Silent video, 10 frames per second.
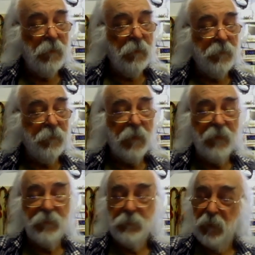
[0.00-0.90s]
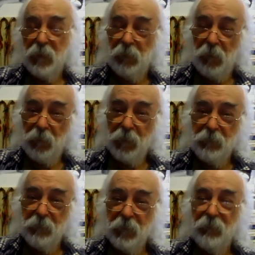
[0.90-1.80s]
The guys in Martin
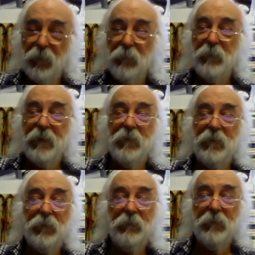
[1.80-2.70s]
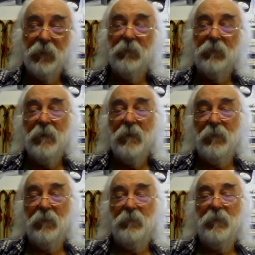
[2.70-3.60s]
Logan for many years,
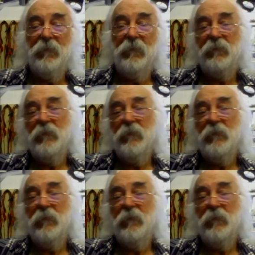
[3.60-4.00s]
it's no